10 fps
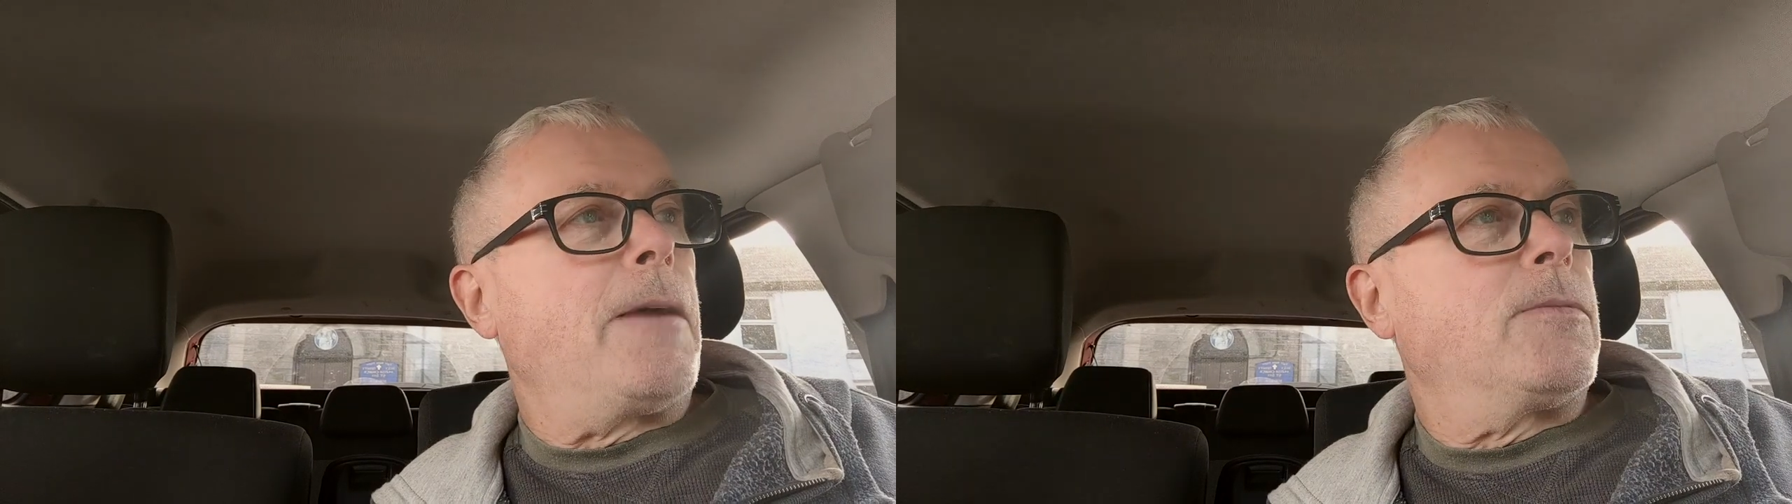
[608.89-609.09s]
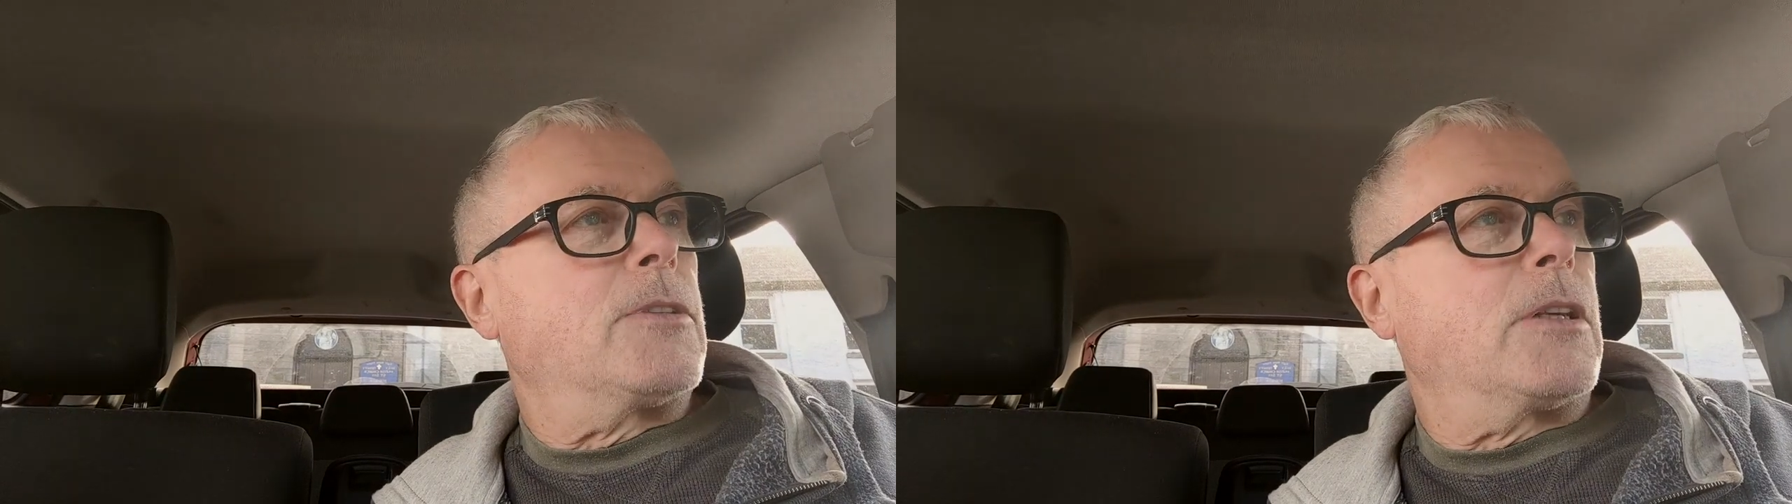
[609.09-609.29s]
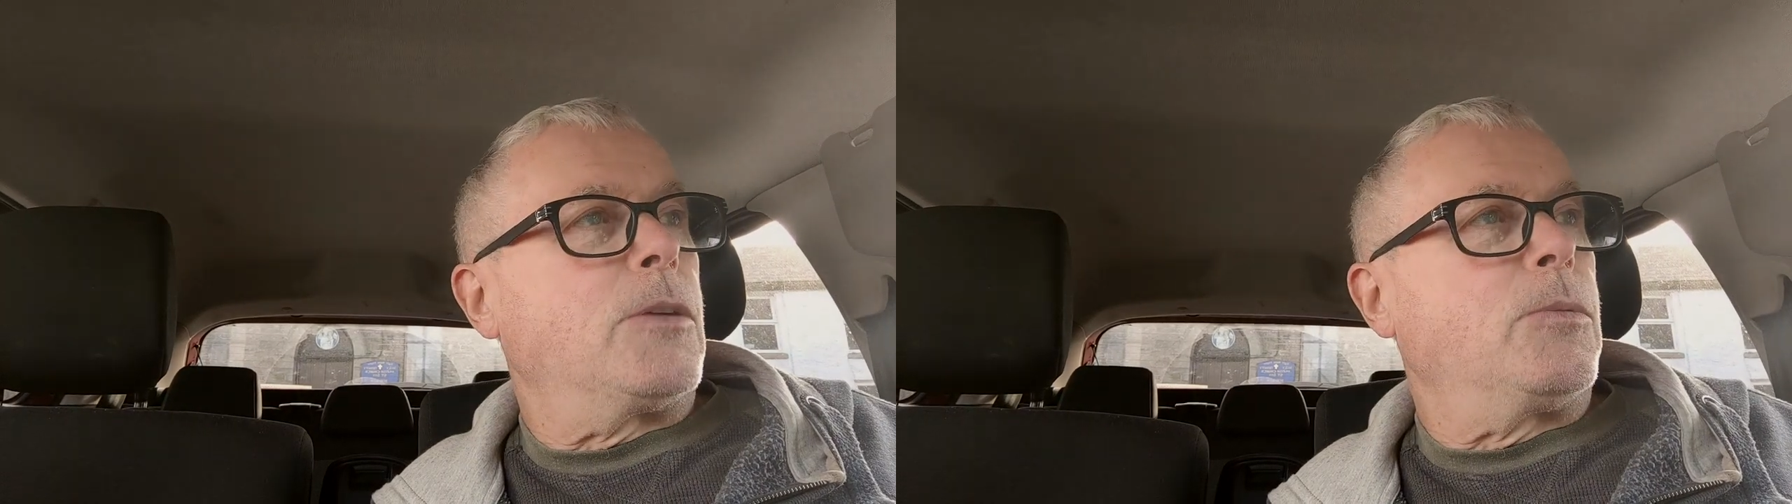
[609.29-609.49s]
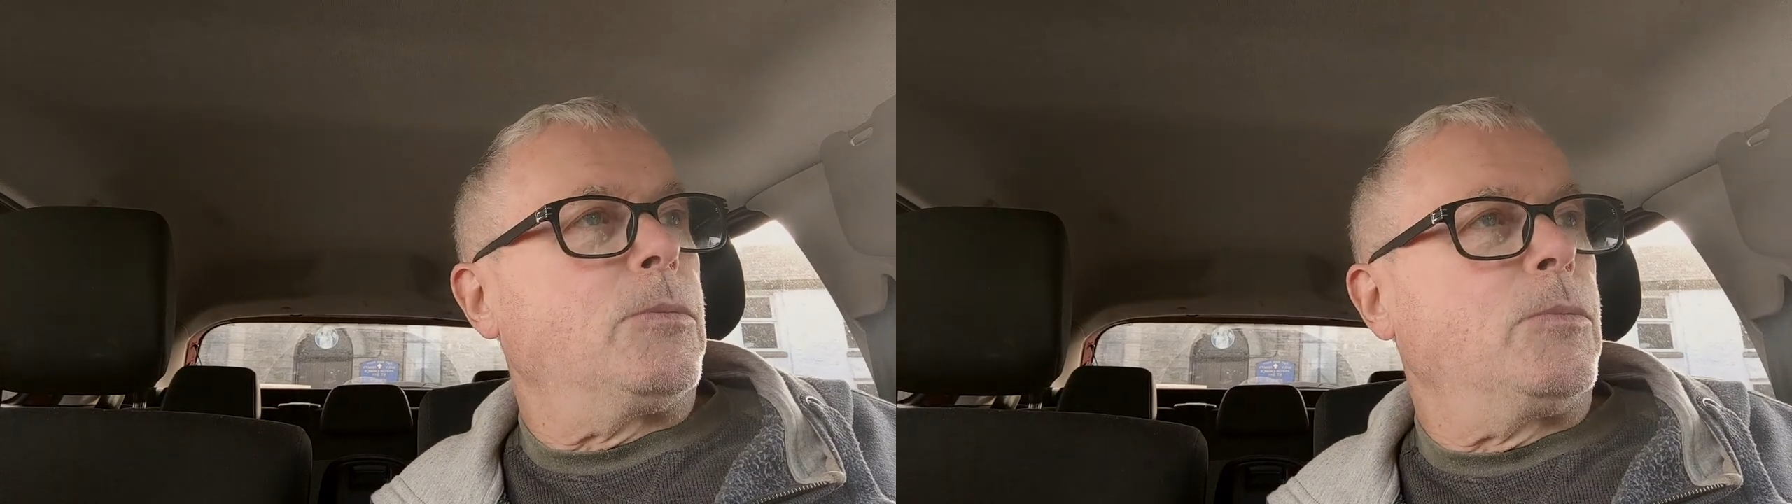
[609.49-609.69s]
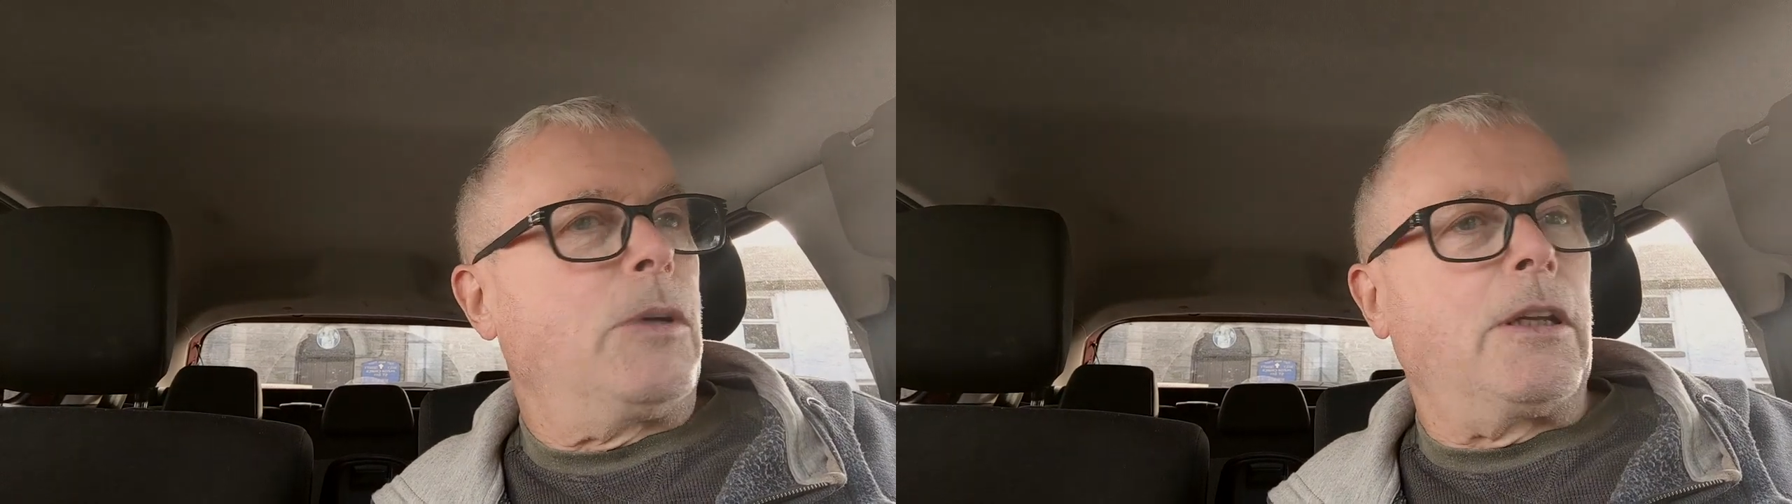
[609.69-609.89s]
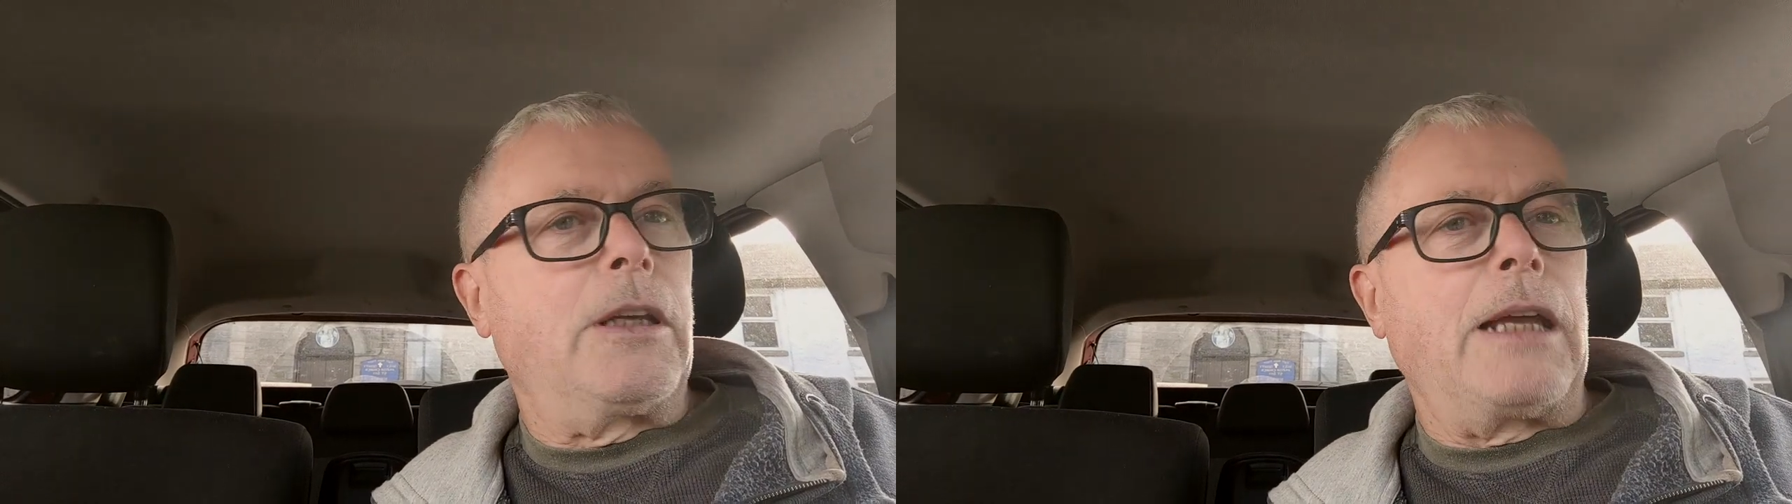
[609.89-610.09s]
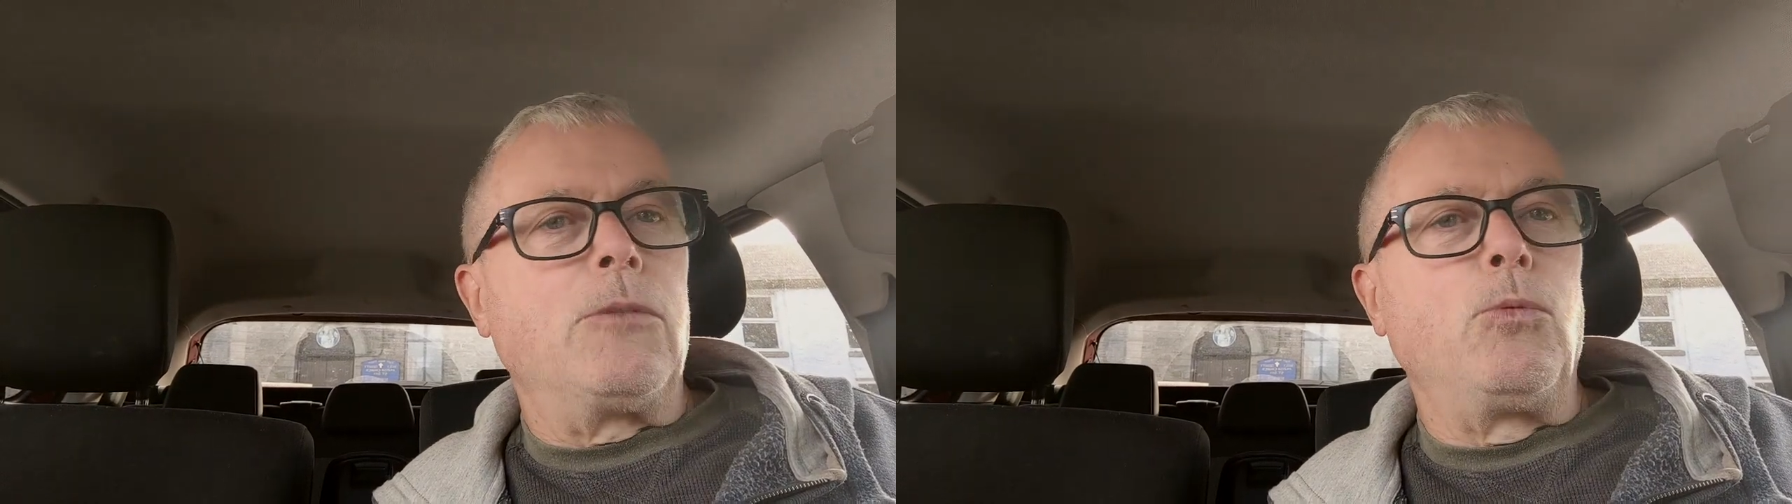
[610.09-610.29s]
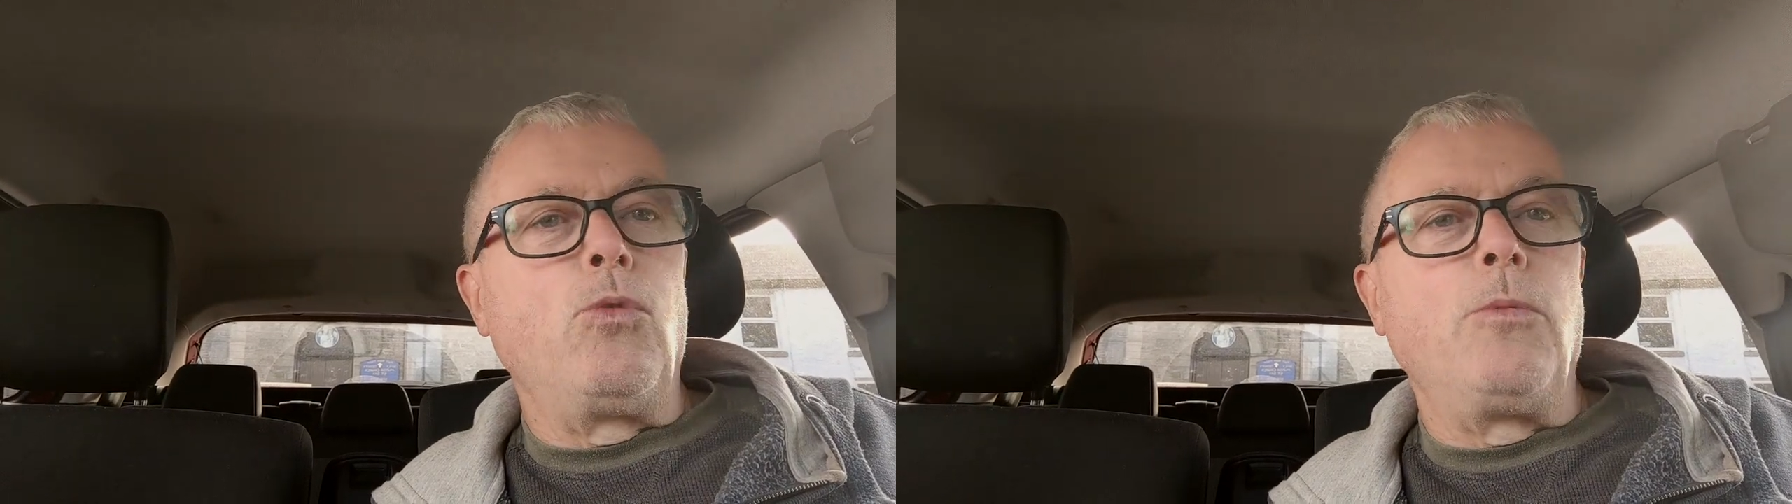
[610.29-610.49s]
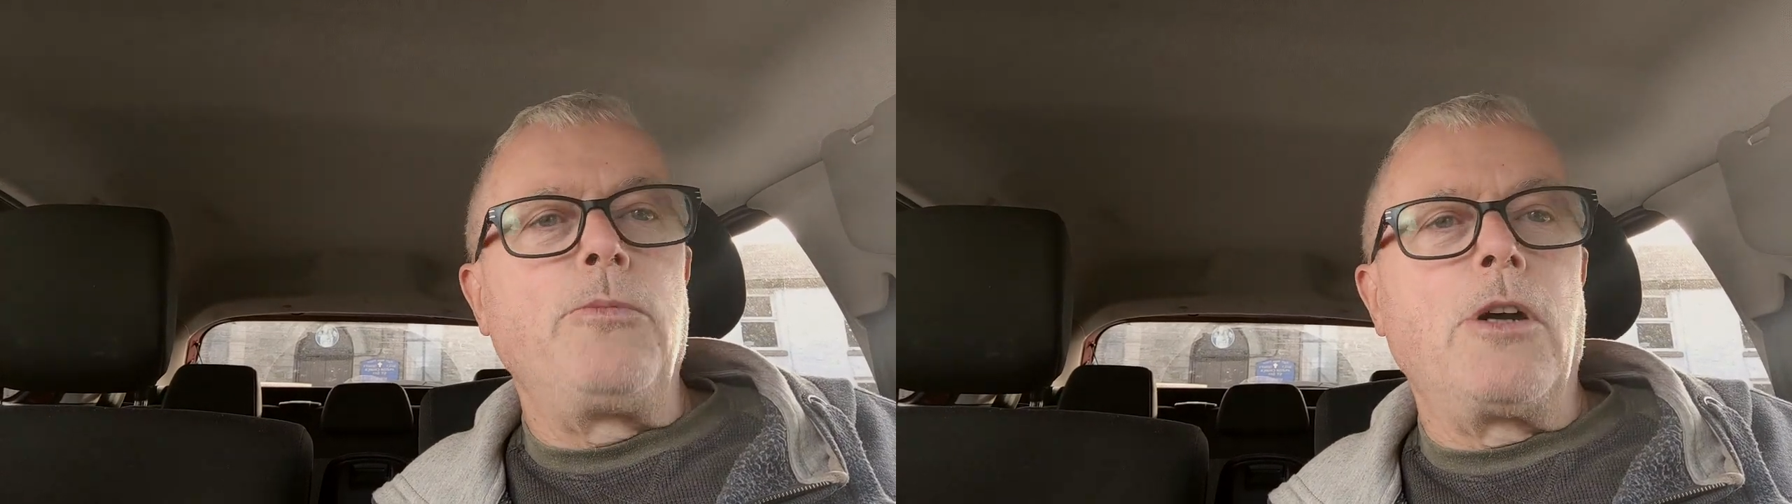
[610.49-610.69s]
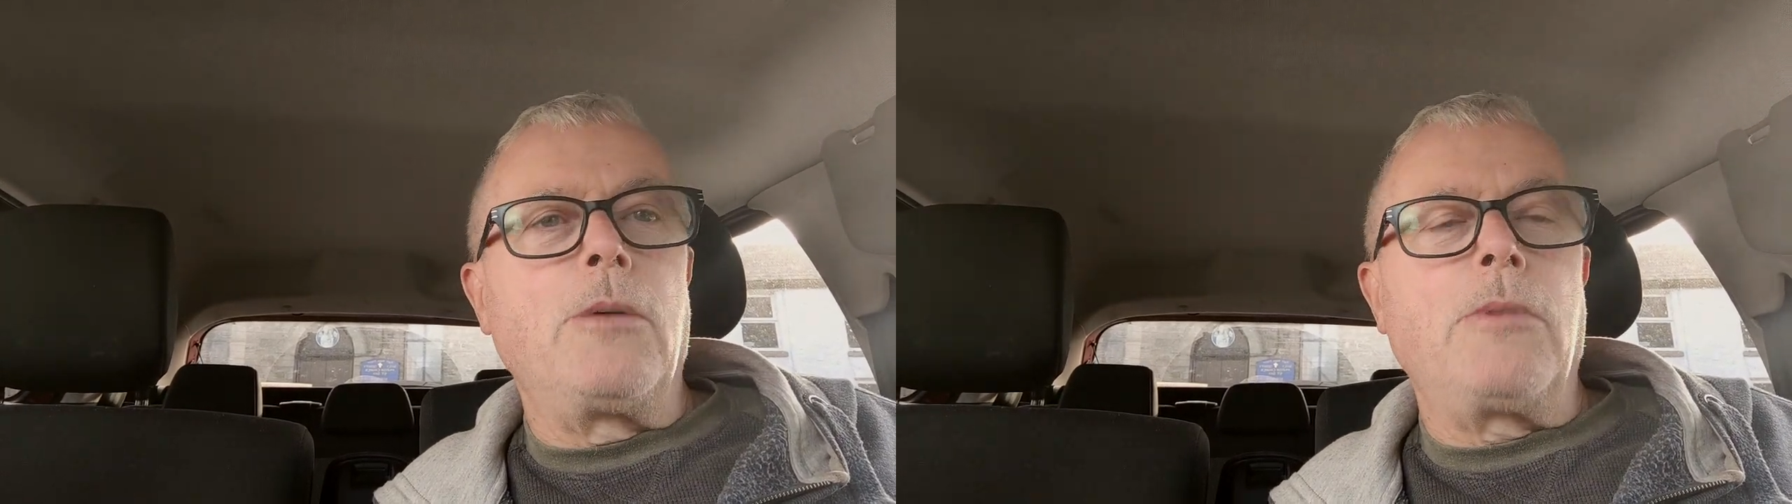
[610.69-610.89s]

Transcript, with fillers: So when I get warmed up,